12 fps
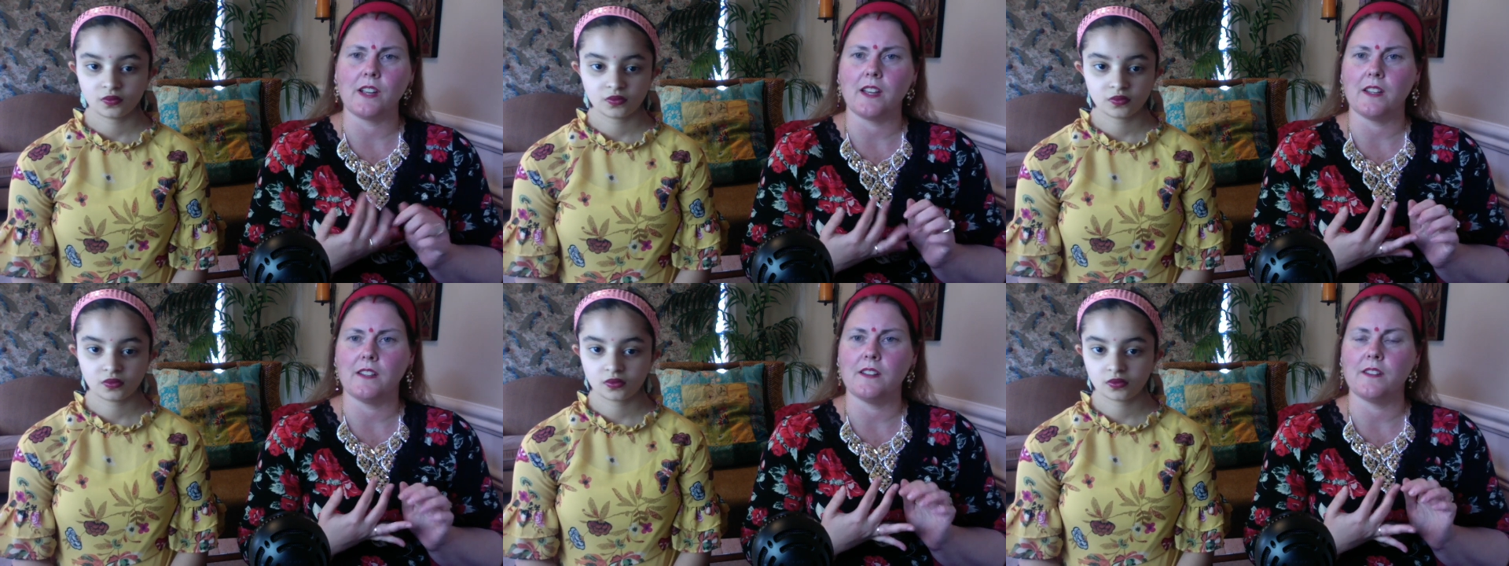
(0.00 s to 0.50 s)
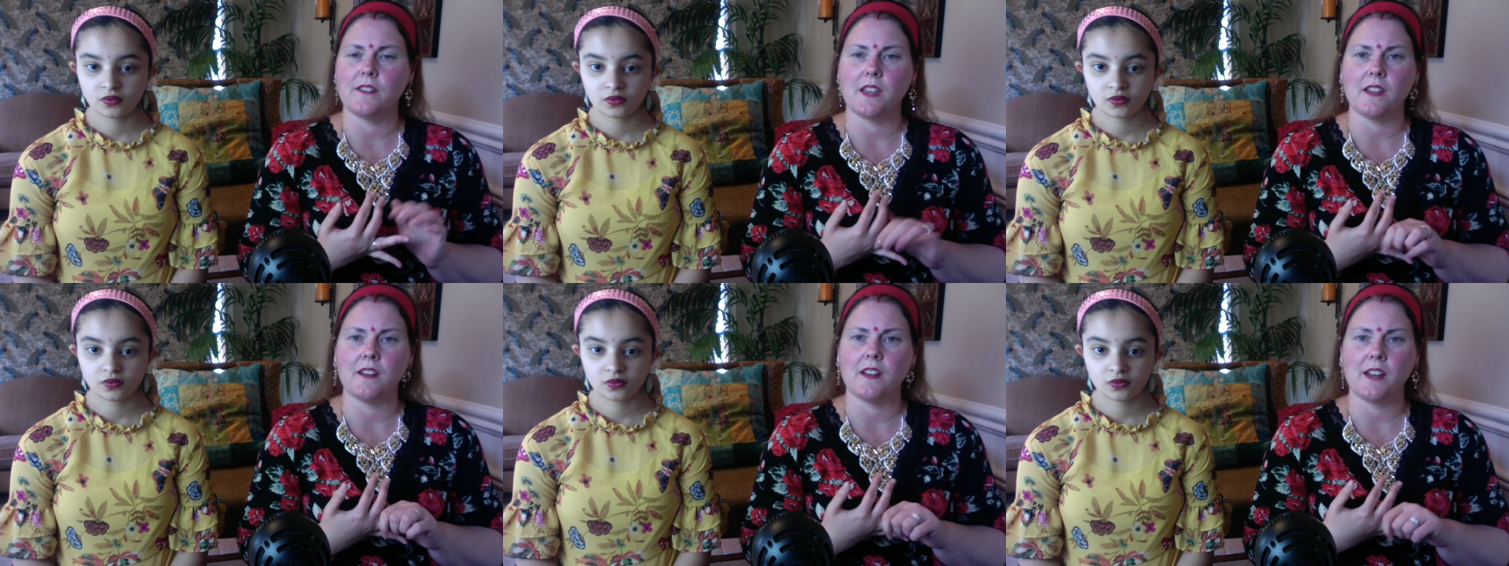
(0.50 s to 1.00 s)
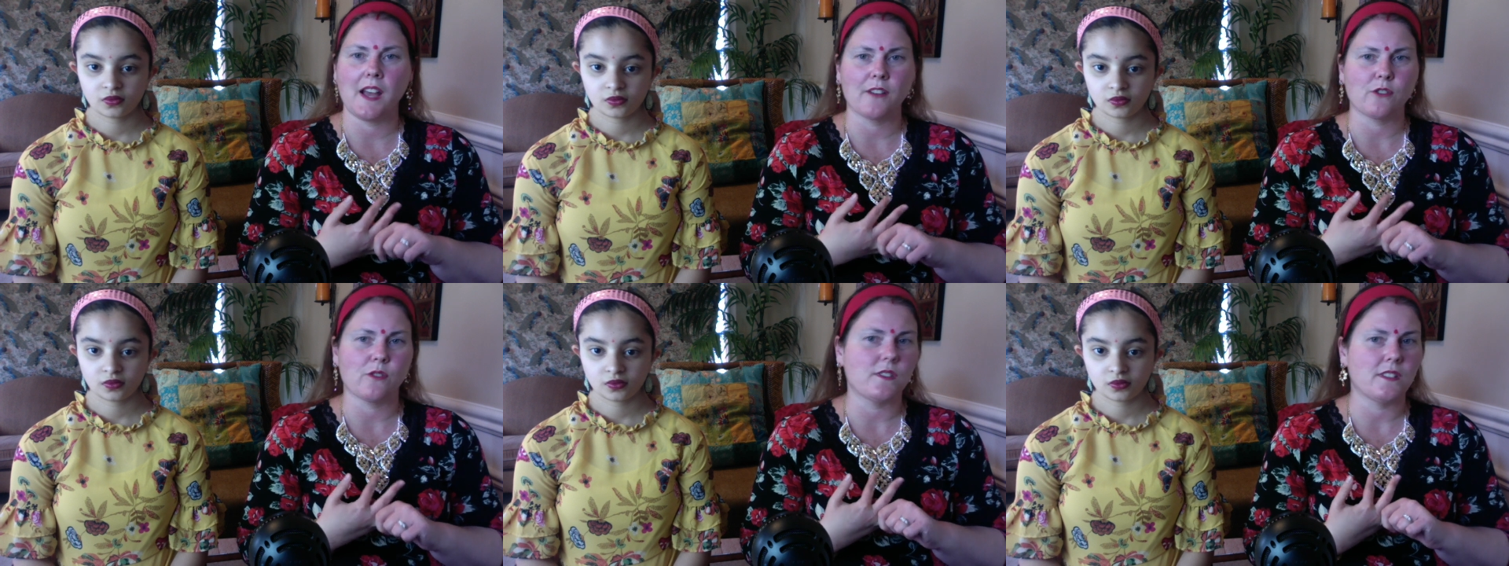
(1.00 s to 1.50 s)
Speaker 1: and that an
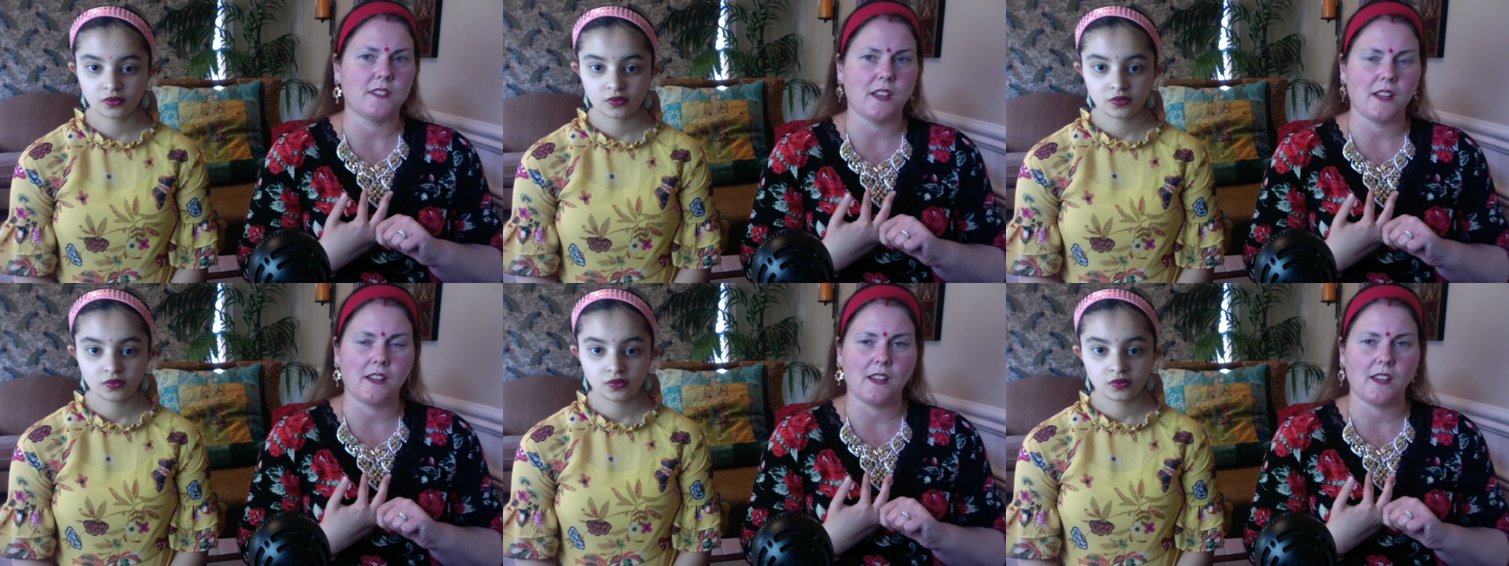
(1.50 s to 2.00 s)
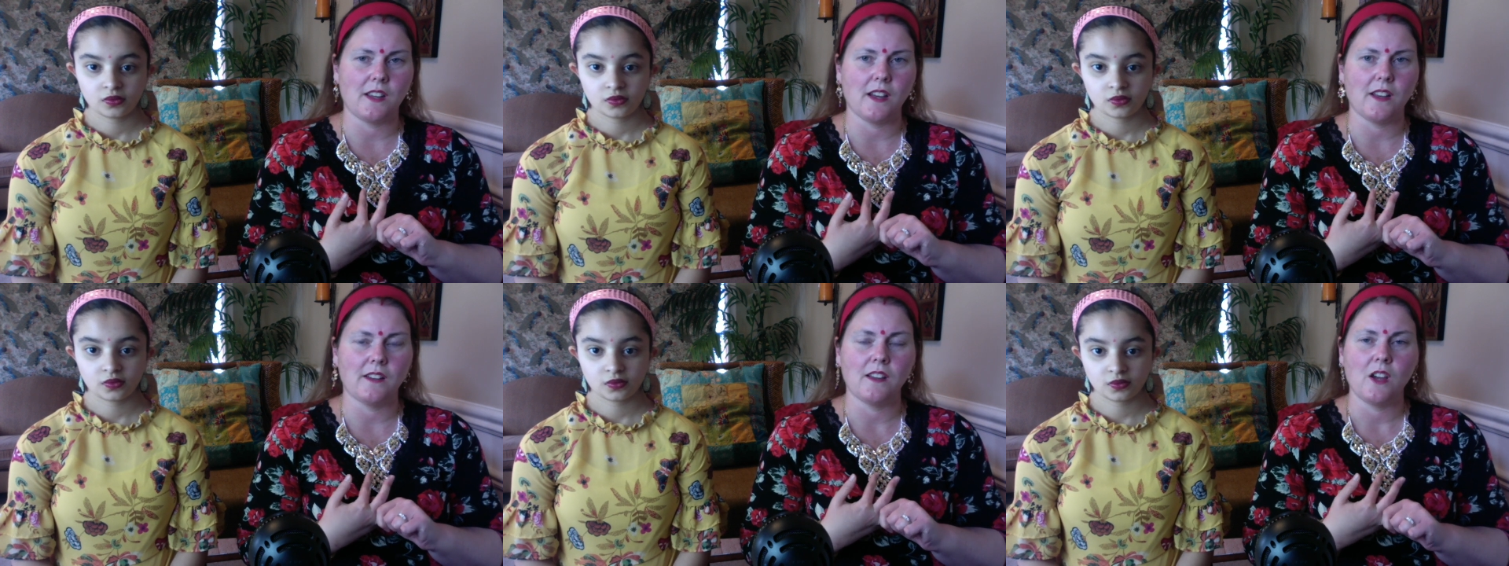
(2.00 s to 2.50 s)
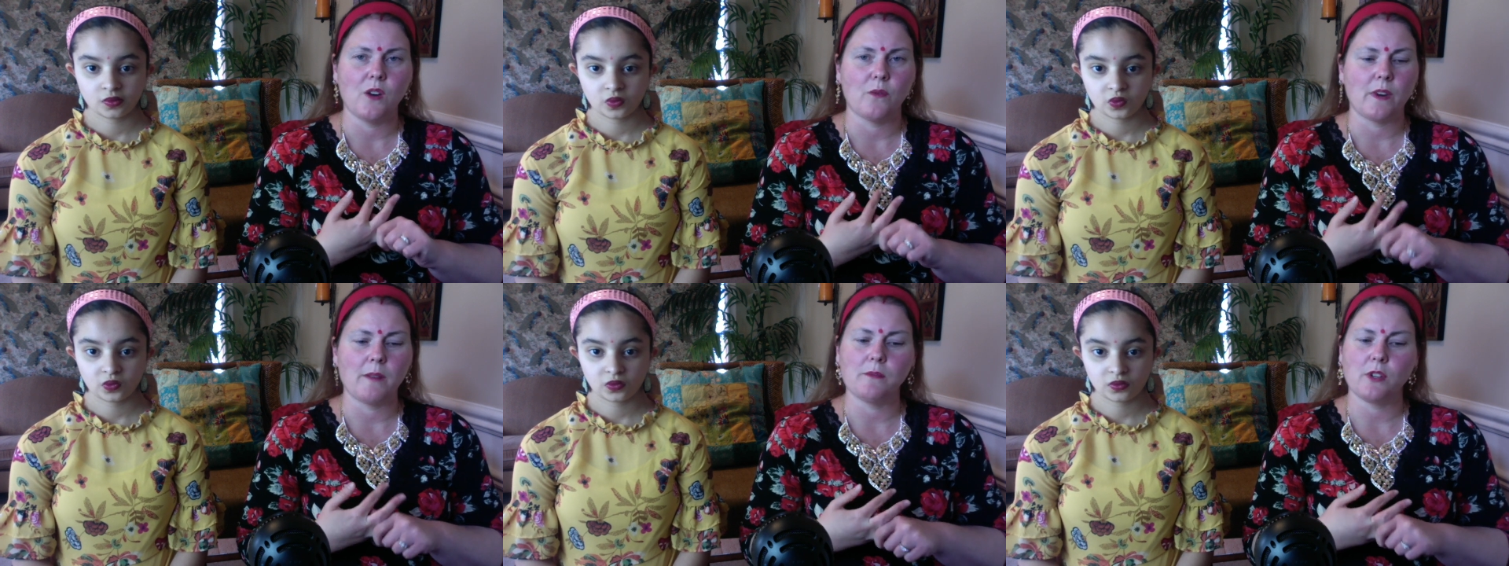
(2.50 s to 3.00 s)
actress had said he had
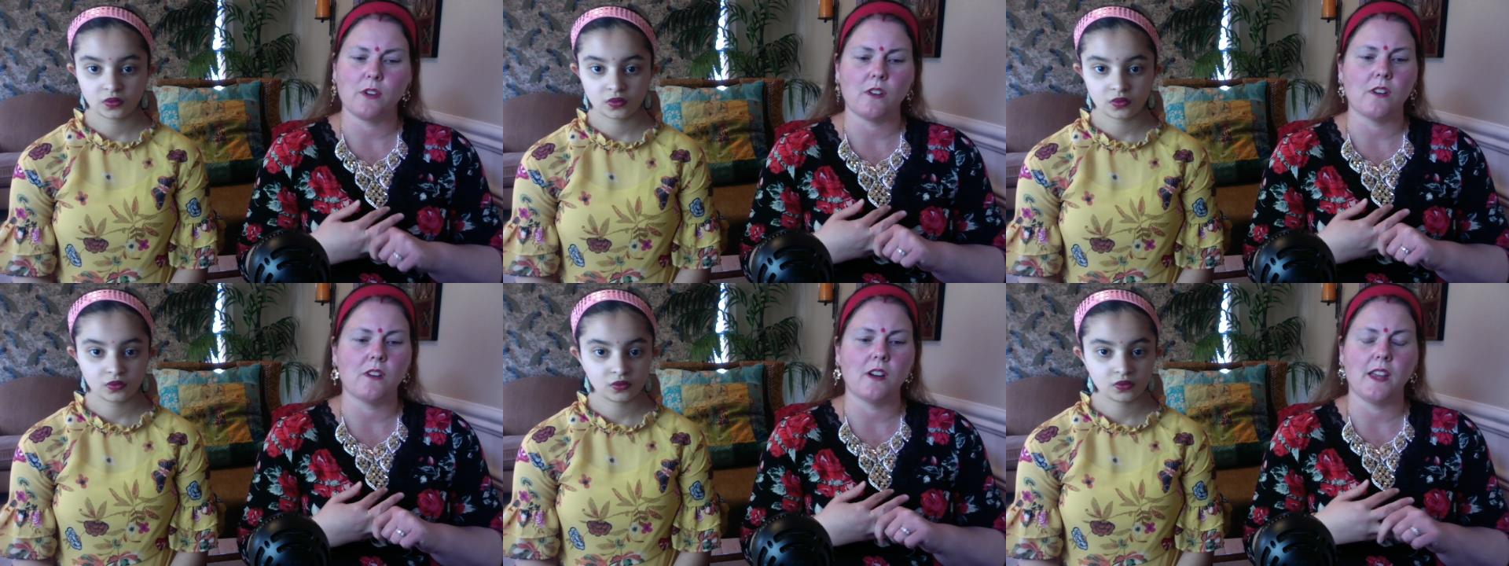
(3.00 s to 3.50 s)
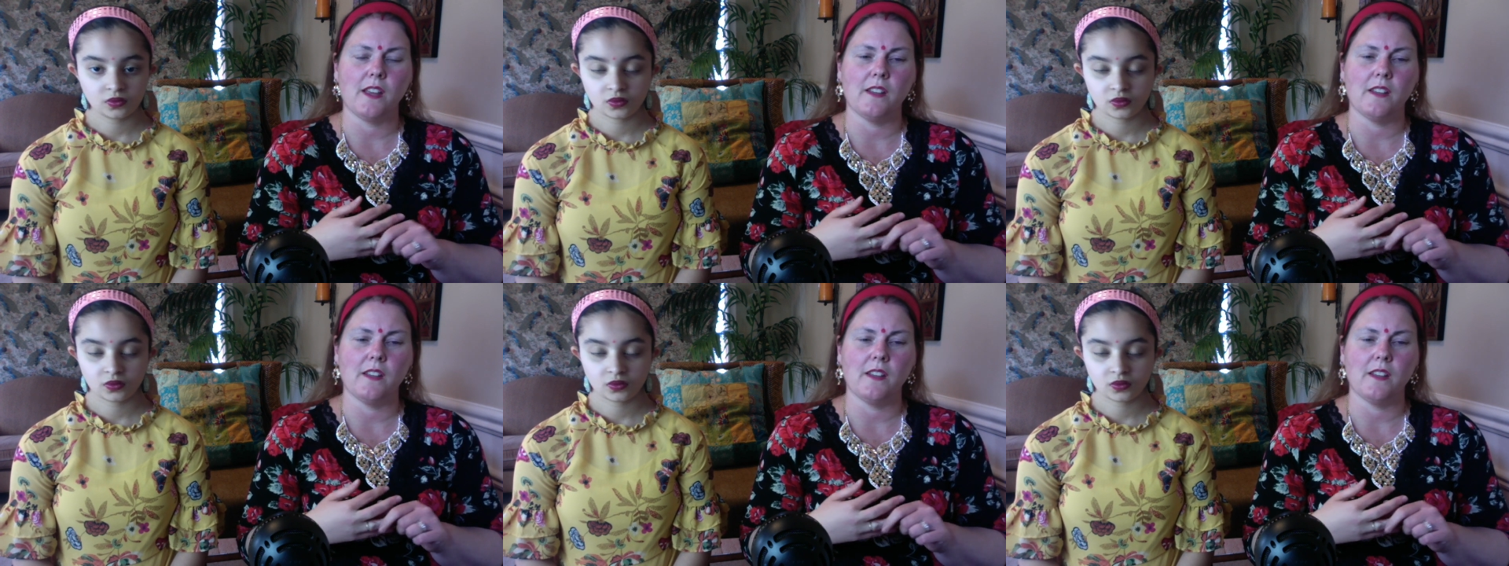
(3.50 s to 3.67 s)
raped her,